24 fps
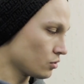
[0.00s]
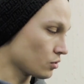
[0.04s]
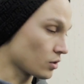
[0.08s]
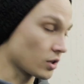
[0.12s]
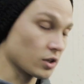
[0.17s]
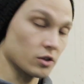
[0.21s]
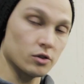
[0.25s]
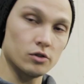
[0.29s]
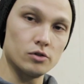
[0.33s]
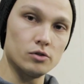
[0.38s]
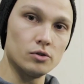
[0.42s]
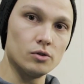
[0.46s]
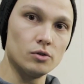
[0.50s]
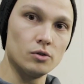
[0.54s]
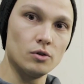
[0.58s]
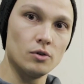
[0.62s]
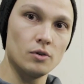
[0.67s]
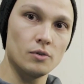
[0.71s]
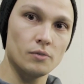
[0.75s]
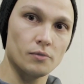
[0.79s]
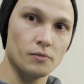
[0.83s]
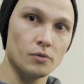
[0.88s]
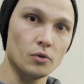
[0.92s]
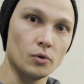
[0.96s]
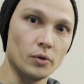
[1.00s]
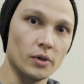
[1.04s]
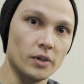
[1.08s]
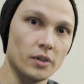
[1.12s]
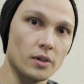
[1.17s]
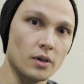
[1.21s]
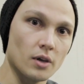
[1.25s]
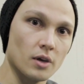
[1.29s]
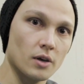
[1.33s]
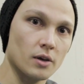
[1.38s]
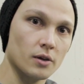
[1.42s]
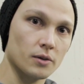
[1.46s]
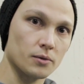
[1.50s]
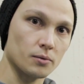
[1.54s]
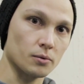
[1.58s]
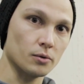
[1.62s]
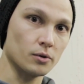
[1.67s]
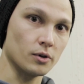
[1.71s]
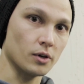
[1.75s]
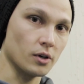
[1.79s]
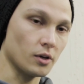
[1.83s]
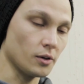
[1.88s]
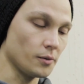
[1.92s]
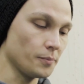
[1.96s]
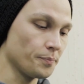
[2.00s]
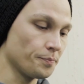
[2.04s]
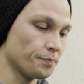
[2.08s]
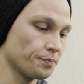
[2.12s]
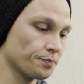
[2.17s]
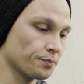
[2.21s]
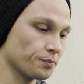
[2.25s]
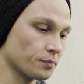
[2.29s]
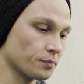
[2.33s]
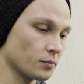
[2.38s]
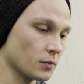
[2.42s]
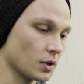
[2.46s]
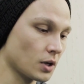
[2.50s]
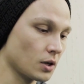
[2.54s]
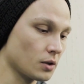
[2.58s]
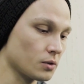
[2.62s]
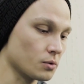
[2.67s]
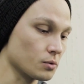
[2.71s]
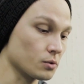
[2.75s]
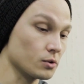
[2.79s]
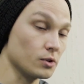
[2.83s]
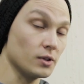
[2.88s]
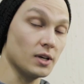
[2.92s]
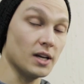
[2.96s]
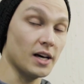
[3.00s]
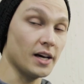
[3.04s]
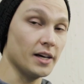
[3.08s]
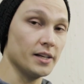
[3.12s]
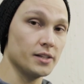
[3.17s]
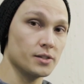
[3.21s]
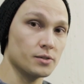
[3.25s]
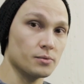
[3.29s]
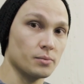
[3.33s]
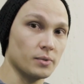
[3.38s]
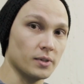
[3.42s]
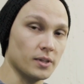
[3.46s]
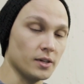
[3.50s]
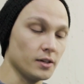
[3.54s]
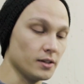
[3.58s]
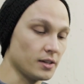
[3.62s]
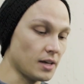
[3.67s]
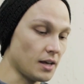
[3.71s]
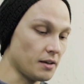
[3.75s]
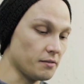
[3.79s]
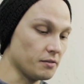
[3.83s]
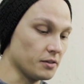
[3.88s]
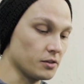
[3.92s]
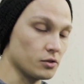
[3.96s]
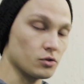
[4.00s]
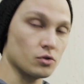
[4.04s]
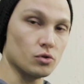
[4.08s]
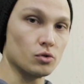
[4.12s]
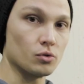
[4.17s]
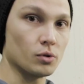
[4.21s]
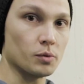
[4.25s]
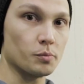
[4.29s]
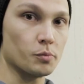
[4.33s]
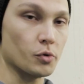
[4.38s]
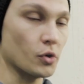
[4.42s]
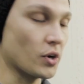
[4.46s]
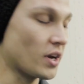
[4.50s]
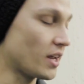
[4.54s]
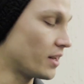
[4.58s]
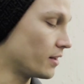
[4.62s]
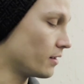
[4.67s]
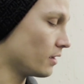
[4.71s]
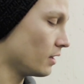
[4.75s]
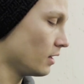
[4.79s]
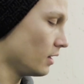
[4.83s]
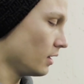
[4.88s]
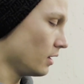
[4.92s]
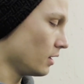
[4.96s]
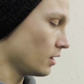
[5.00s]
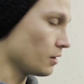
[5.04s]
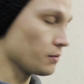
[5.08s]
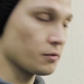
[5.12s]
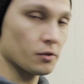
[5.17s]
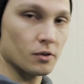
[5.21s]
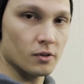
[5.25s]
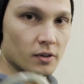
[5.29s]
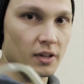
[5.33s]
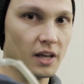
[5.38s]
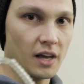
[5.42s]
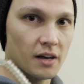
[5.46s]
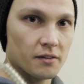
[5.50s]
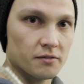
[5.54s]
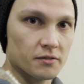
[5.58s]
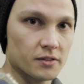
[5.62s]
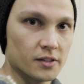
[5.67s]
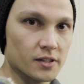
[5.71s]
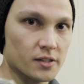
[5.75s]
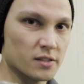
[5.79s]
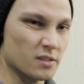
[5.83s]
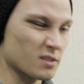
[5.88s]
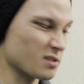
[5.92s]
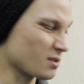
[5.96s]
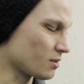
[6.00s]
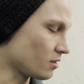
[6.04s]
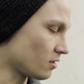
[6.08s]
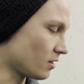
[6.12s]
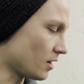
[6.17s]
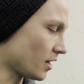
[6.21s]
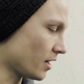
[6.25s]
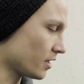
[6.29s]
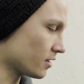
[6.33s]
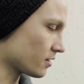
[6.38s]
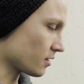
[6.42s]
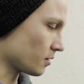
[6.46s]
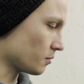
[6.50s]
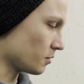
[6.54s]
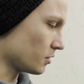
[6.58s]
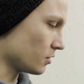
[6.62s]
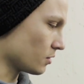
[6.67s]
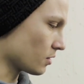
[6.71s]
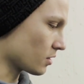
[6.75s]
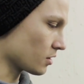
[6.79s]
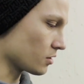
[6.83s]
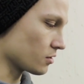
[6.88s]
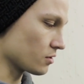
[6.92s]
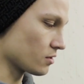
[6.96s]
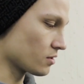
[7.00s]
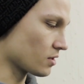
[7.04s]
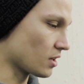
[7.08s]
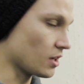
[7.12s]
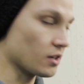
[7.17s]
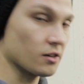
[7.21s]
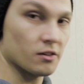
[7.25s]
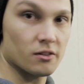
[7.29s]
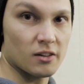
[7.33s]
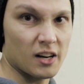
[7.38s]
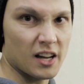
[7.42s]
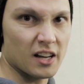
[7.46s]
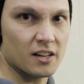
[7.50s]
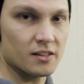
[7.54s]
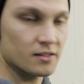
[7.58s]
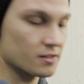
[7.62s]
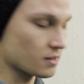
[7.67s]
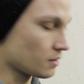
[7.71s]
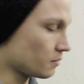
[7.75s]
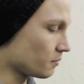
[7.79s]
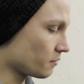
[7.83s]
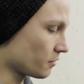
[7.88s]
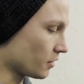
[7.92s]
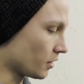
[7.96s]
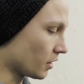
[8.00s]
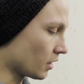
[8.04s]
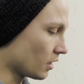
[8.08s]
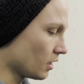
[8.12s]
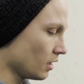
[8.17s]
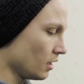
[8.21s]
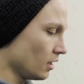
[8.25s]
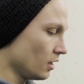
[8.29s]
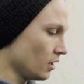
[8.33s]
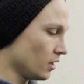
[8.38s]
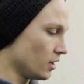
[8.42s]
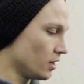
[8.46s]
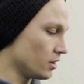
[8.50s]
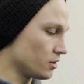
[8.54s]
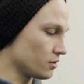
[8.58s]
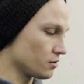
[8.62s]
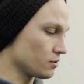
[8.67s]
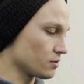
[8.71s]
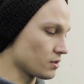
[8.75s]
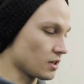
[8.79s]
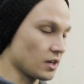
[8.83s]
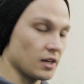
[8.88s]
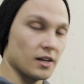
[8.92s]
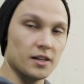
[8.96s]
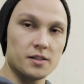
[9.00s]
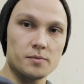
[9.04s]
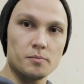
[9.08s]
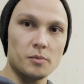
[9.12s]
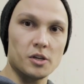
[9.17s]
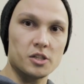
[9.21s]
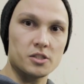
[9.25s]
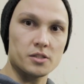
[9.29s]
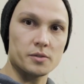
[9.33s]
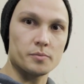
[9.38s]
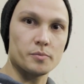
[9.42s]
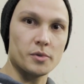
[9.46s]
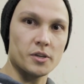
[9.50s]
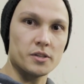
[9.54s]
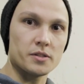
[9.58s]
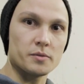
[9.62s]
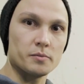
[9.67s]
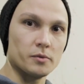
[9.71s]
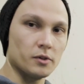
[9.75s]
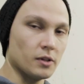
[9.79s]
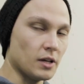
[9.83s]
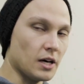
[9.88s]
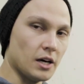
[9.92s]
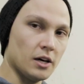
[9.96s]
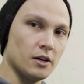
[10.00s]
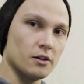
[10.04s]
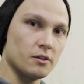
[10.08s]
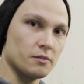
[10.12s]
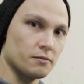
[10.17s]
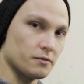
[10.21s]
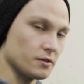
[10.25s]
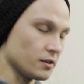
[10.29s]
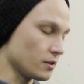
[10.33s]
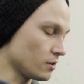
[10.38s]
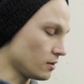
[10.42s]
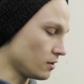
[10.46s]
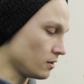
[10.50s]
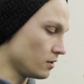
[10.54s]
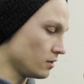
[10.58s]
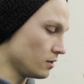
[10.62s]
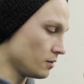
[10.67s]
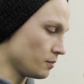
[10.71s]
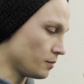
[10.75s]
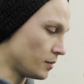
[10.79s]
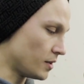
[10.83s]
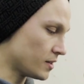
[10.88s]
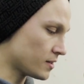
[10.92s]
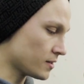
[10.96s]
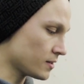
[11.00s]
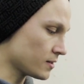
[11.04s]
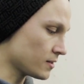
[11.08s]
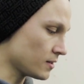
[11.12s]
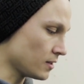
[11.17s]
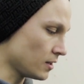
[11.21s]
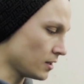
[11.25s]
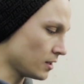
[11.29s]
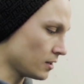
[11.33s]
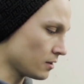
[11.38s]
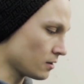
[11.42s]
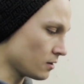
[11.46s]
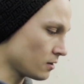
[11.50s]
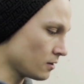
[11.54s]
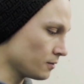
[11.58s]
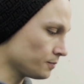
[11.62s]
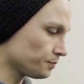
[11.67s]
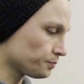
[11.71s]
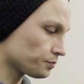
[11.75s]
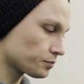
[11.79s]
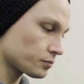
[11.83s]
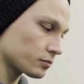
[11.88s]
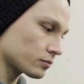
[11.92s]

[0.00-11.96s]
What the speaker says: get the new fluid through the lines without having to do it per hand. If you don't have this, it's alright. I mean, you can just get a rag or something and just get as much as possible out of the master cylinder,